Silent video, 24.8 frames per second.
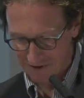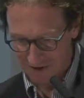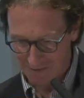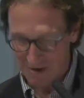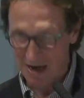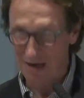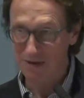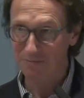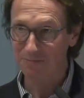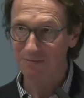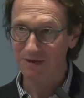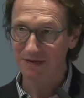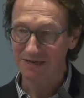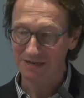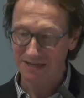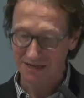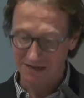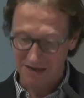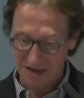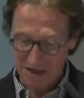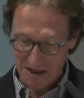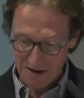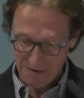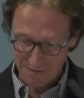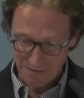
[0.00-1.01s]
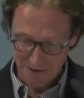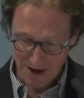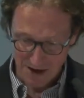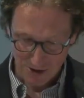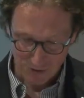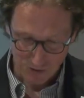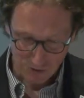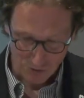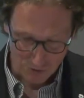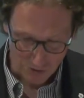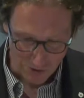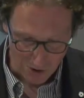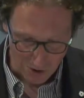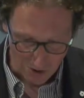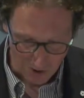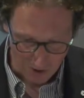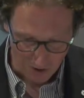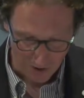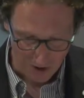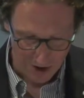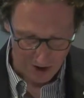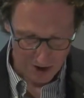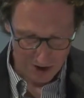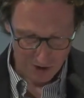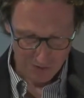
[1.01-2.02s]
in my opinion, far too
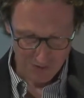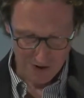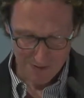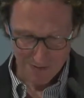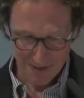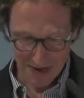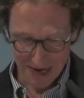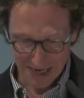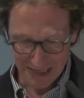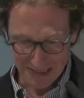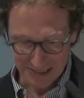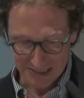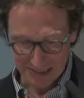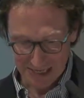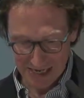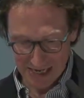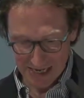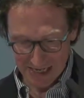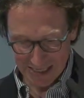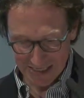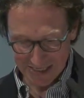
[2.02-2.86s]
long remained